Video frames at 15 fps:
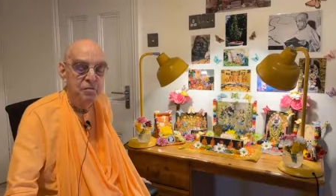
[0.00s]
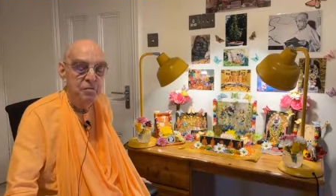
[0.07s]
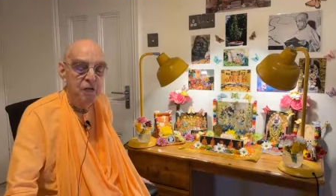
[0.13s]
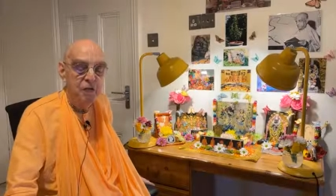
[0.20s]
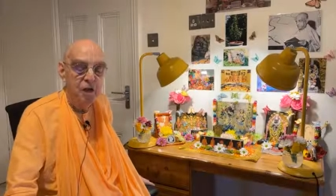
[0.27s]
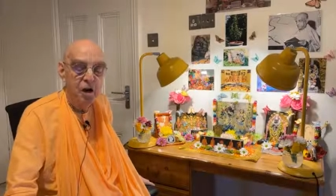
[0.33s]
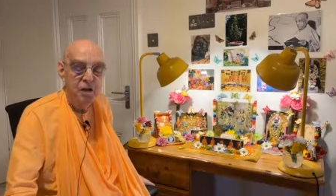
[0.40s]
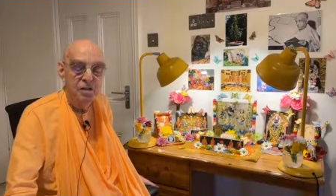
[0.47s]
of the
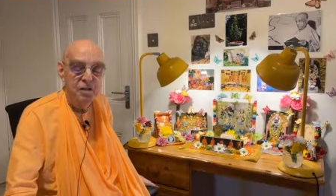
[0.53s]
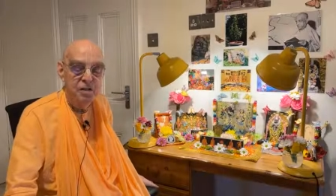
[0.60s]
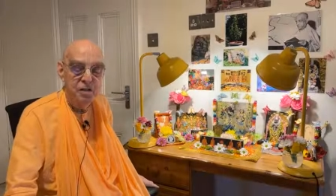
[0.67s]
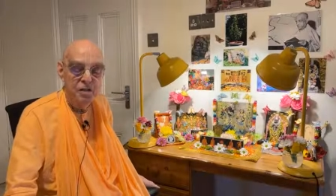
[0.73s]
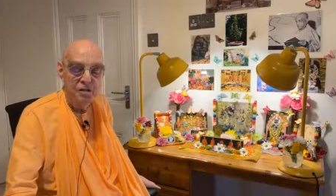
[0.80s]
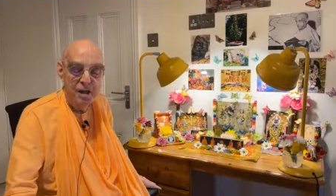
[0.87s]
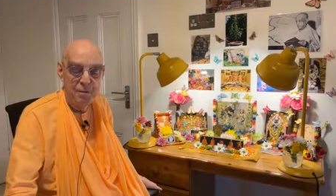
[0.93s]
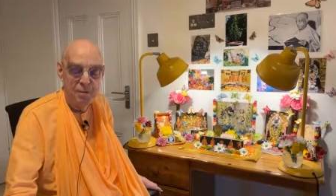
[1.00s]
gods in
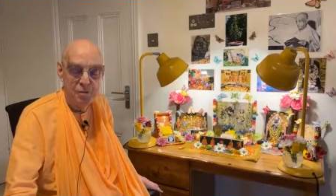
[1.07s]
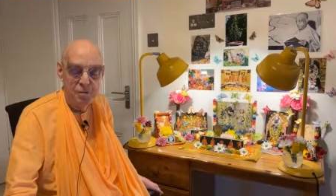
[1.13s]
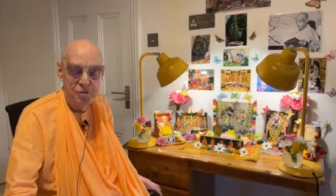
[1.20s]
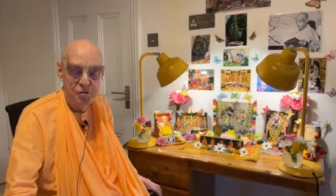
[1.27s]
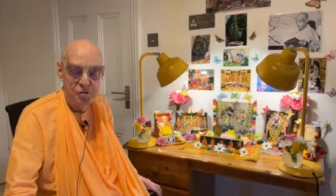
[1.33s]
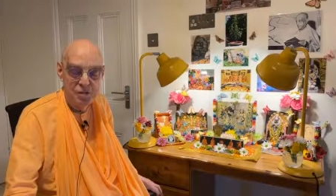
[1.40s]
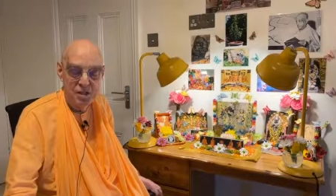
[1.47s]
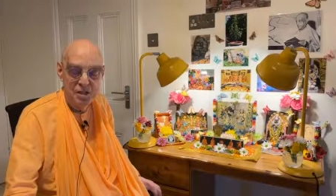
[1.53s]
the
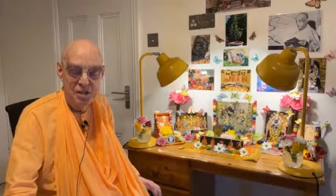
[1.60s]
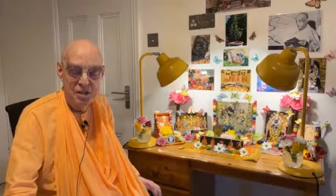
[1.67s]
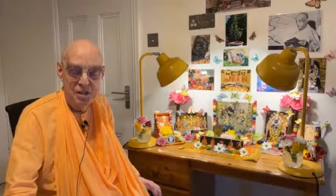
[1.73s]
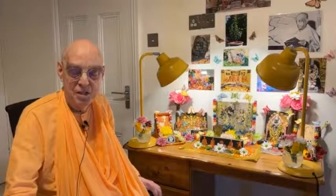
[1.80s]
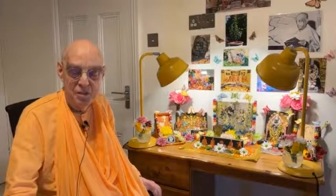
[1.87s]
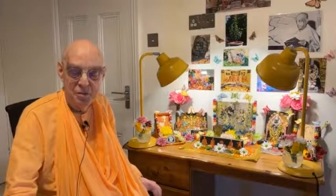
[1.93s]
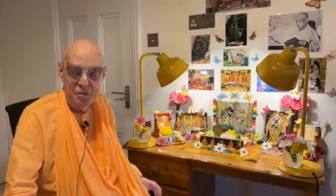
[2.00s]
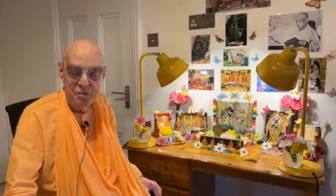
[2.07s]
temples shed
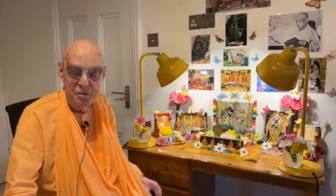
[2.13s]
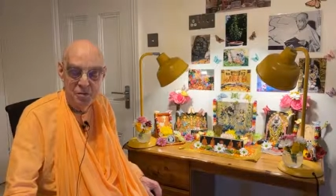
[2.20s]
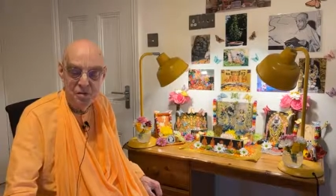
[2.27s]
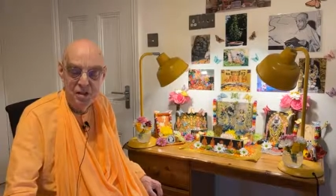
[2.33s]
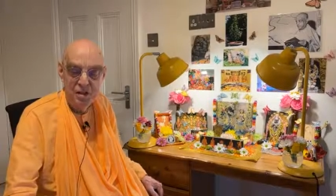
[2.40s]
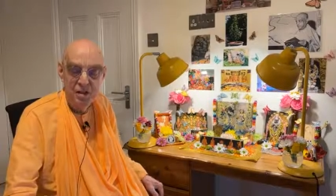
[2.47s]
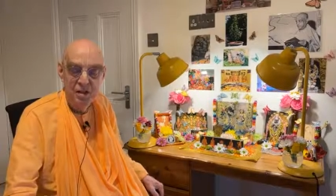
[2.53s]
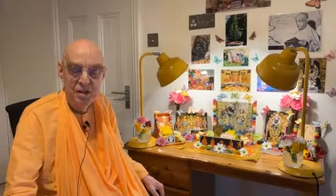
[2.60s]

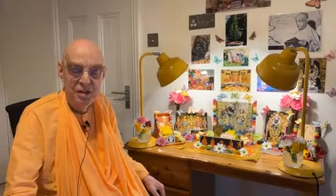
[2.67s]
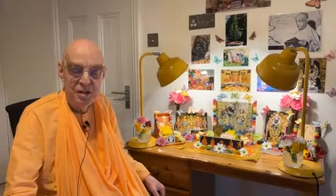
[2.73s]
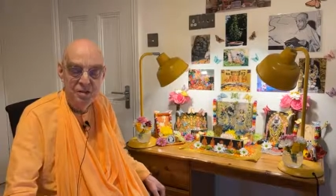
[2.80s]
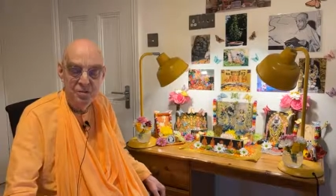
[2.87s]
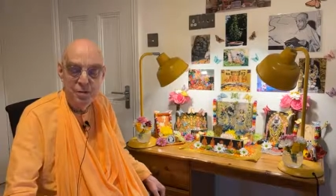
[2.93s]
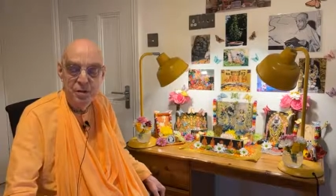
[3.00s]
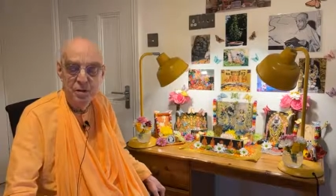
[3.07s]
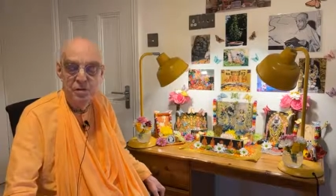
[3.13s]
tears,
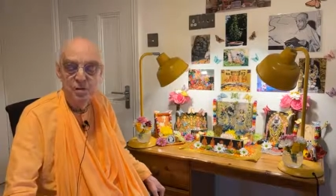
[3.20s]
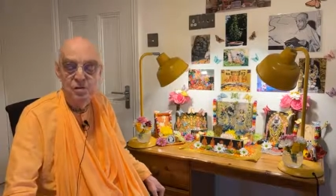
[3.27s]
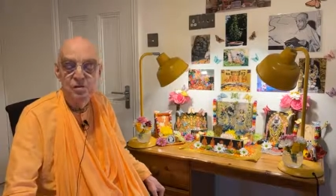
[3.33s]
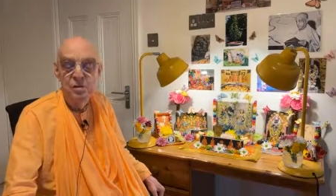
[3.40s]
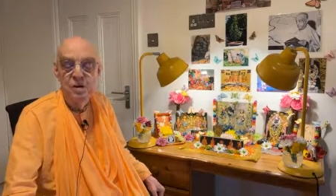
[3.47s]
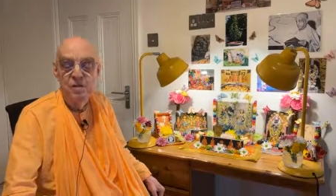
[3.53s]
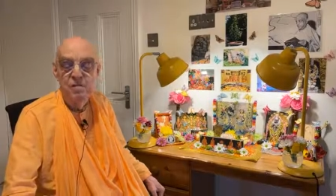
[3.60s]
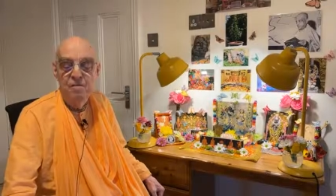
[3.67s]
and
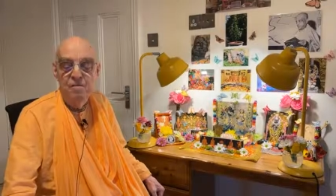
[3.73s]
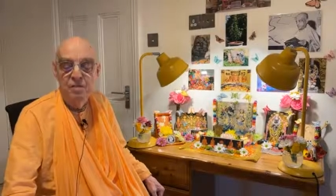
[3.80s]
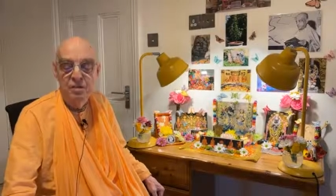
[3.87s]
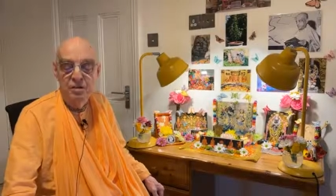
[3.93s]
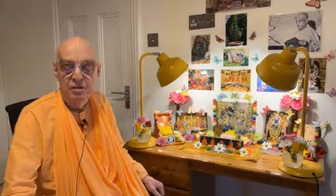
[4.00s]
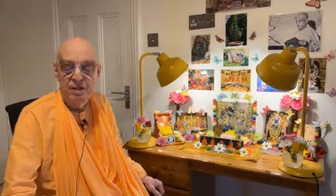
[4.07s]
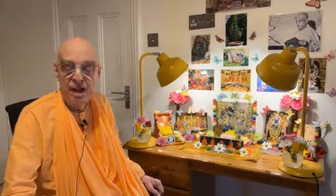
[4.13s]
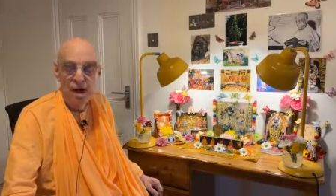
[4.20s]
trees
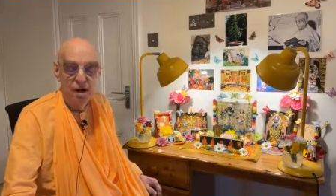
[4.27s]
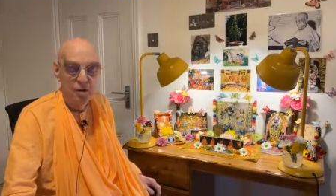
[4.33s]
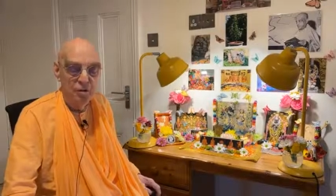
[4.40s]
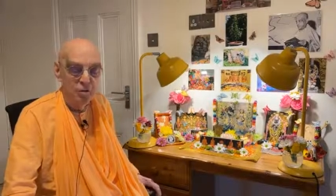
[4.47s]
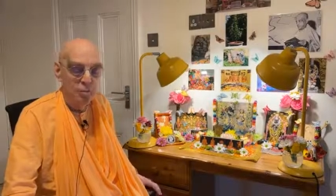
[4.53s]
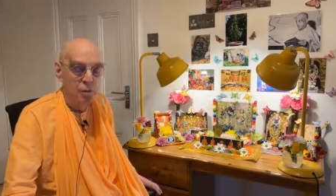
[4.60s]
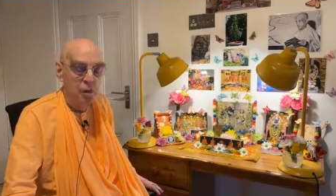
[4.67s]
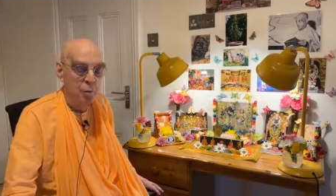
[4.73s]
fell
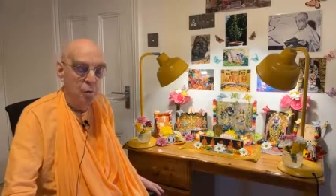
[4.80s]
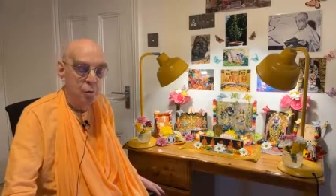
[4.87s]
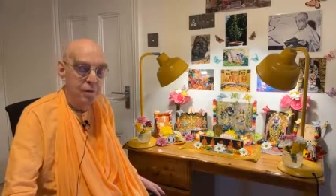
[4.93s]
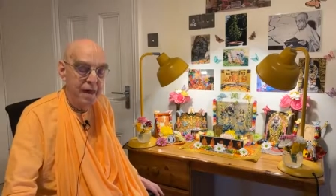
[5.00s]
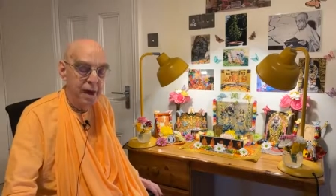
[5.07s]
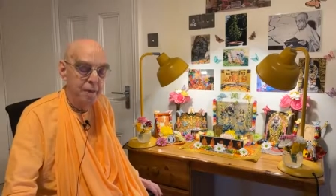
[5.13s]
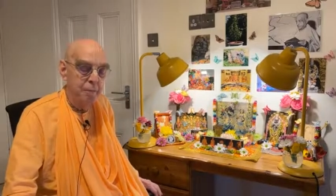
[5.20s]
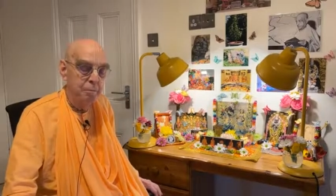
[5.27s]
down
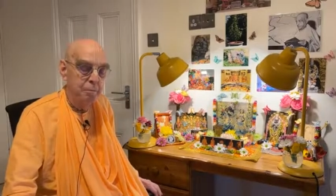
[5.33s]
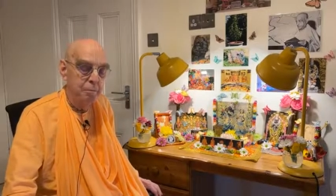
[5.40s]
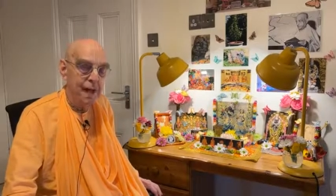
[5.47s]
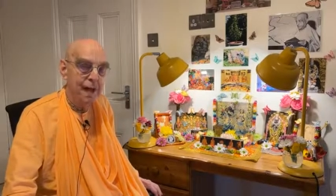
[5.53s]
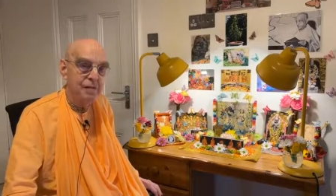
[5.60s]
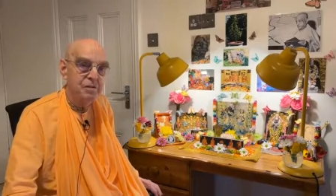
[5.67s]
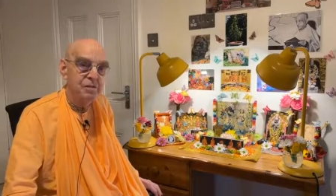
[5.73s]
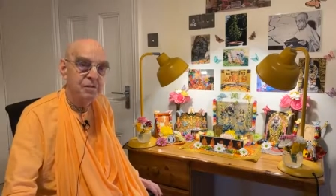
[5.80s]
without a
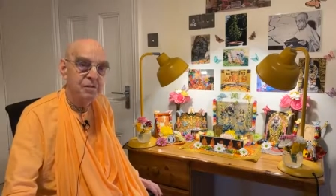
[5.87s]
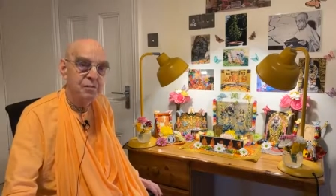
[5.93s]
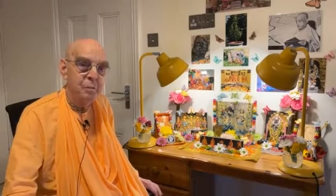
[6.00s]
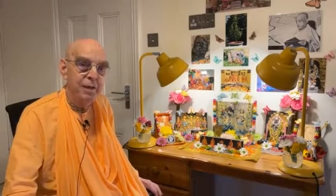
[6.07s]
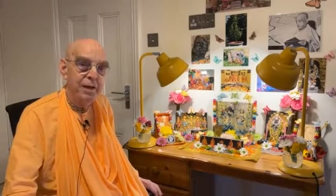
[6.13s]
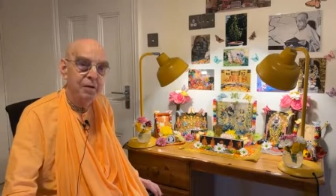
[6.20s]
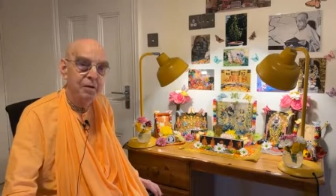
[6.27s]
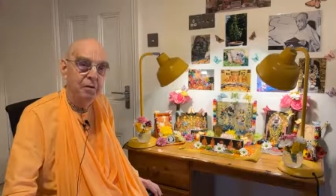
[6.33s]
blast of
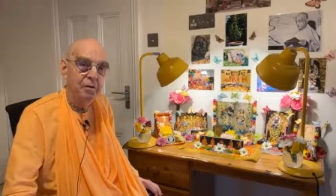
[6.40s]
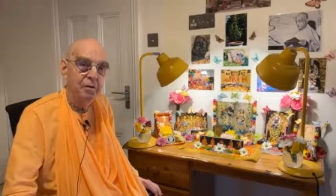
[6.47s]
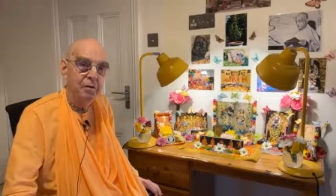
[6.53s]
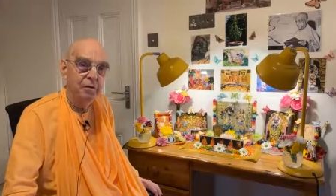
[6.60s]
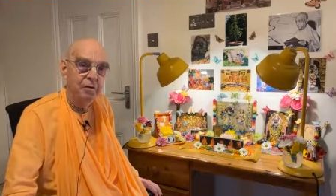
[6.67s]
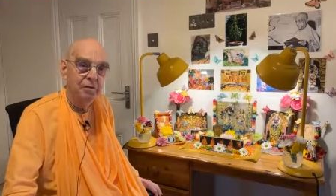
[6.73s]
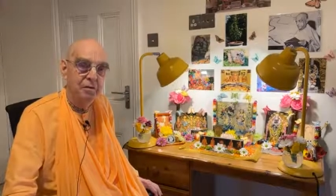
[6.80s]
wind.